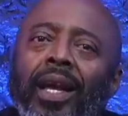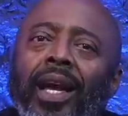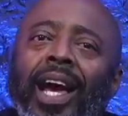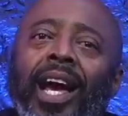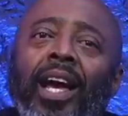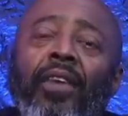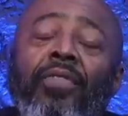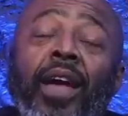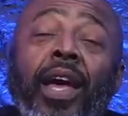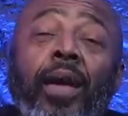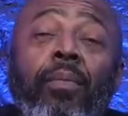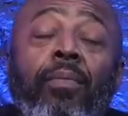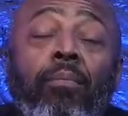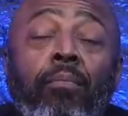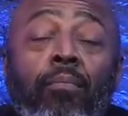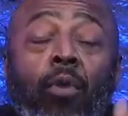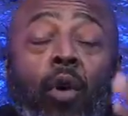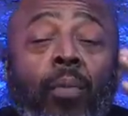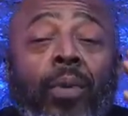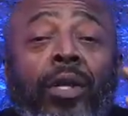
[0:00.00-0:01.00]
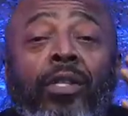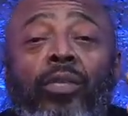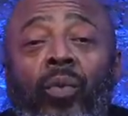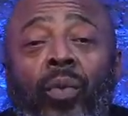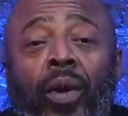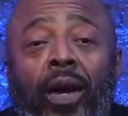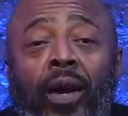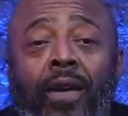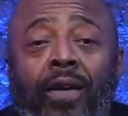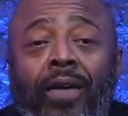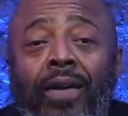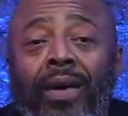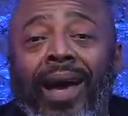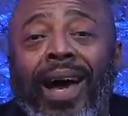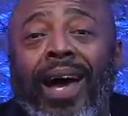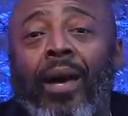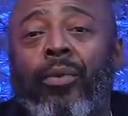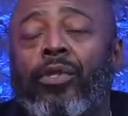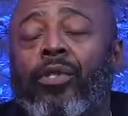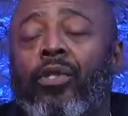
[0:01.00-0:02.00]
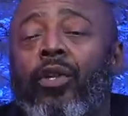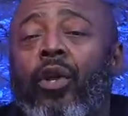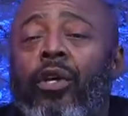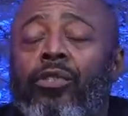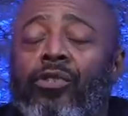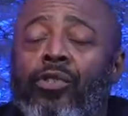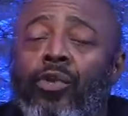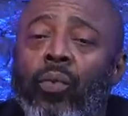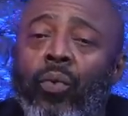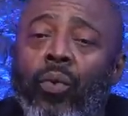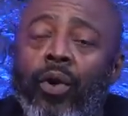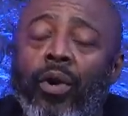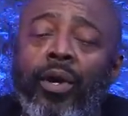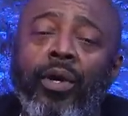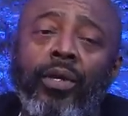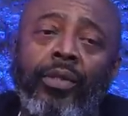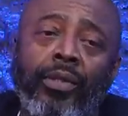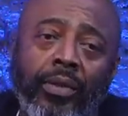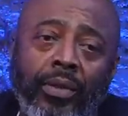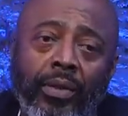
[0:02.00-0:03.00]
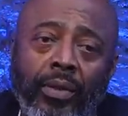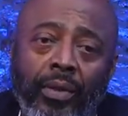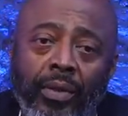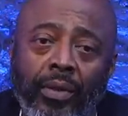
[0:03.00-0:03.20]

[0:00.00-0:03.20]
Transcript: I've had moments where I was lost to words.